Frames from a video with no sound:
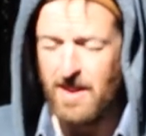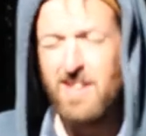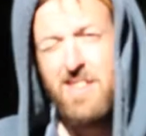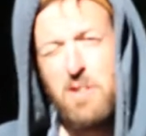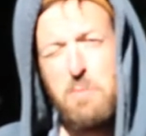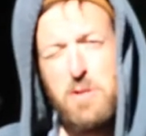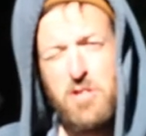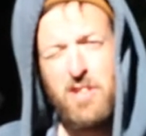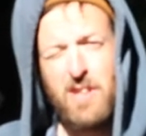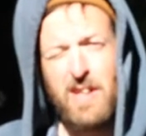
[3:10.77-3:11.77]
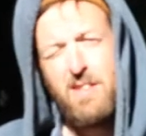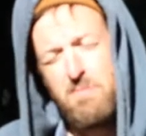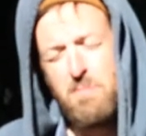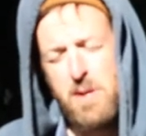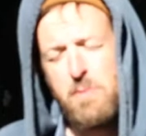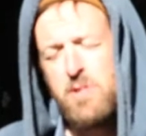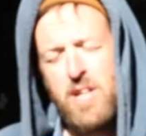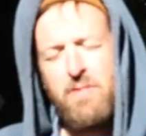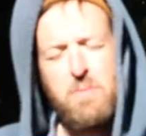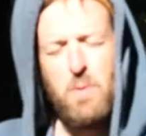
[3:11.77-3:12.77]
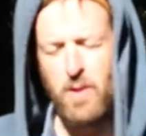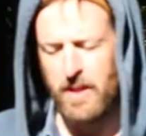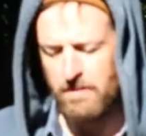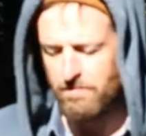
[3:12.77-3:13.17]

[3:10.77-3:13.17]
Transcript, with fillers: It's a little bit chilly pretty much every morning.